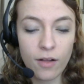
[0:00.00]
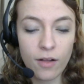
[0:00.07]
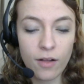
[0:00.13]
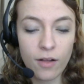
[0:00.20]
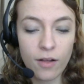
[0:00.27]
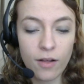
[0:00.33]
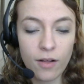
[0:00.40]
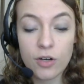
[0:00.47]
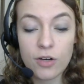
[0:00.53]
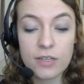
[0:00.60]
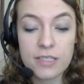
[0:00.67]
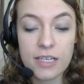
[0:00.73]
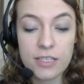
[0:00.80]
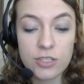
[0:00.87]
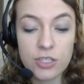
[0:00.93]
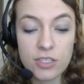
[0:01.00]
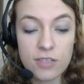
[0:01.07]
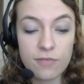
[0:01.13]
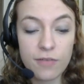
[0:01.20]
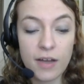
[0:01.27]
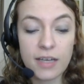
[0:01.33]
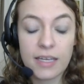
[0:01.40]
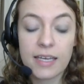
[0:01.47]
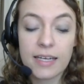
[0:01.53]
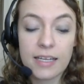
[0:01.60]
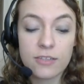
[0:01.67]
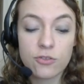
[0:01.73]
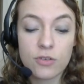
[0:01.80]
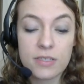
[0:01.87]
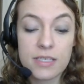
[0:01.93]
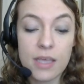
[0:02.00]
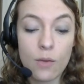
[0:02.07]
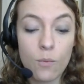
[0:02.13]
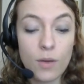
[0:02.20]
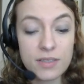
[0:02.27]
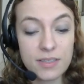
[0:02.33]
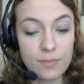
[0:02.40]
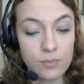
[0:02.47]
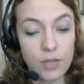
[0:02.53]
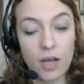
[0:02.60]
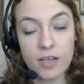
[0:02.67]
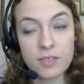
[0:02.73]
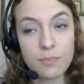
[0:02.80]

turn her attention to finding an entrance that wasn't blocked